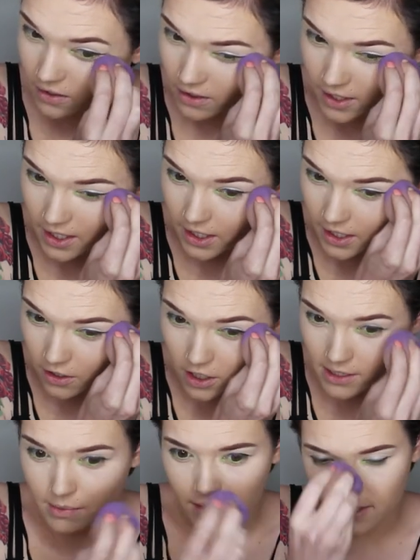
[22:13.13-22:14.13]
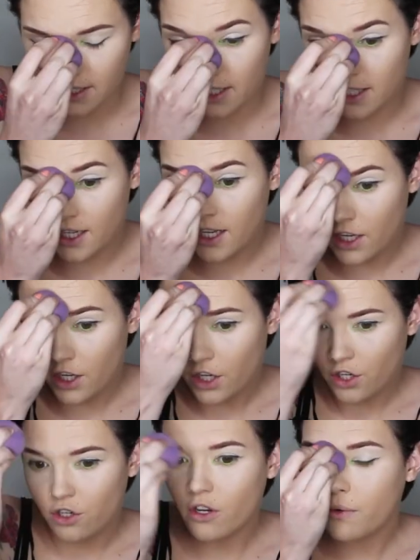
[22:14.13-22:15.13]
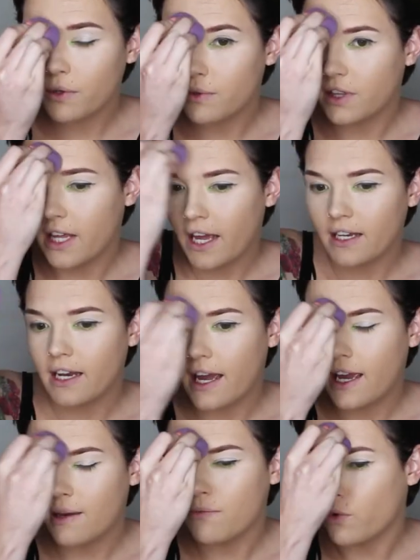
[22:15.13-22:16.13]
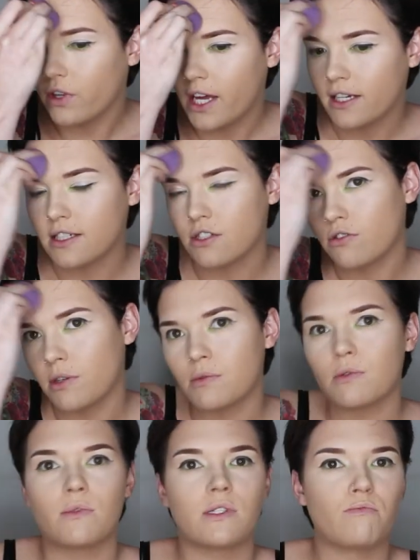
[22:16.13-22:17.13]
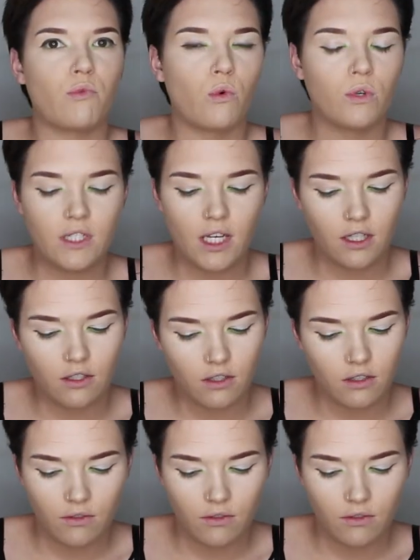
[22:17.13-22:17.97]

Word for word: The hospital says, no one with that name or that description was brought in.